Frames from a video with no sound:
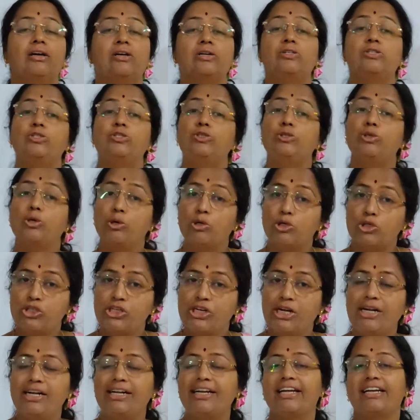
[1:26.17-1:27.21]

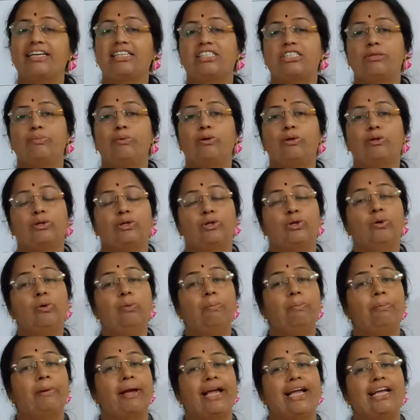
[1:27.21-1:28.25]
Social textbook
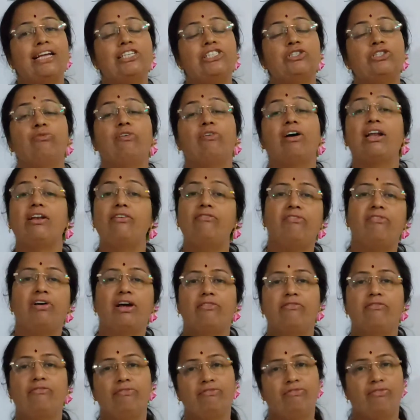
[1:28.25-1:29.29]
to page
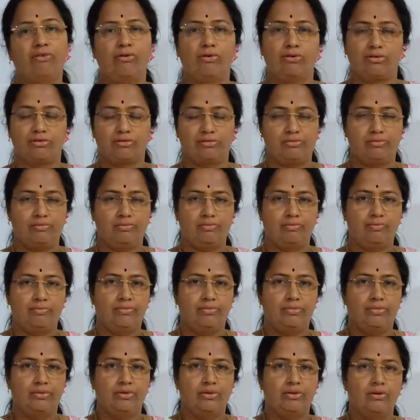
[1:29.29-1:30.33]
114.
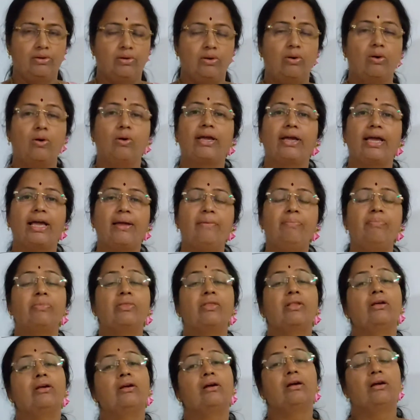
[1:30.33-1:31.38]
Okay,
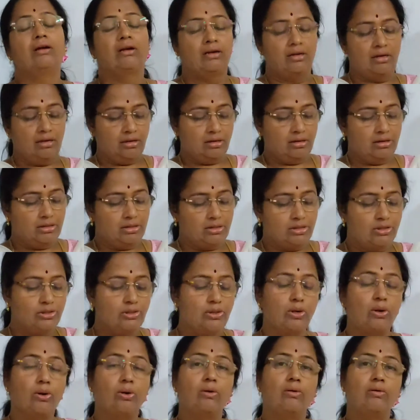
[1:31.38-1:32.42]

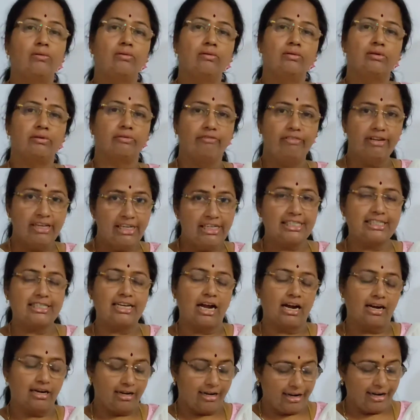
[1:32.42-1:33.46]
so we'll
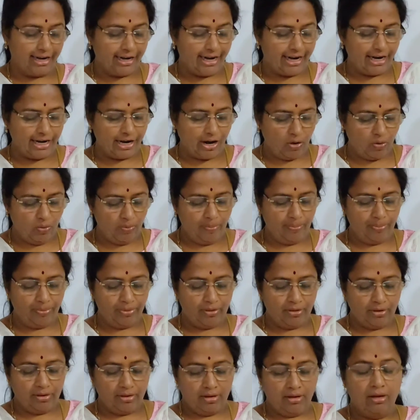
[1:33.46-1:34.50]
start reading now.
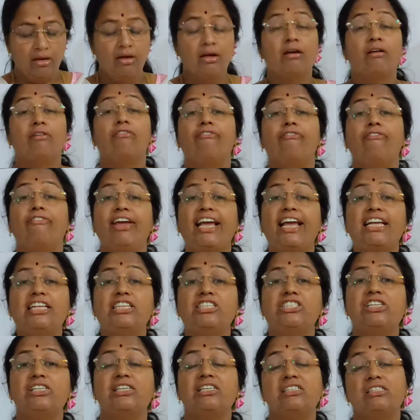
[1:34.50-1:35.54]

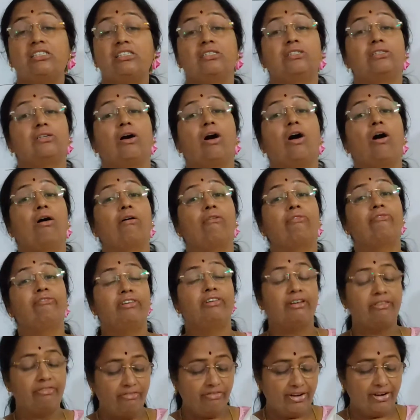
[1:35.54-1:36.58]
Features of
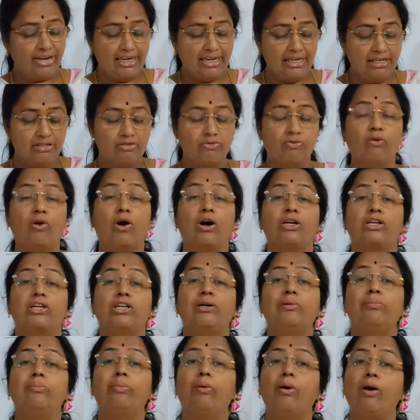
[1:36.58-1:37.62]
different water
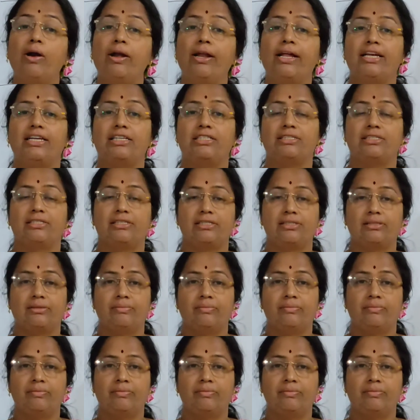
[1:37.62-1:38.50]
bodies.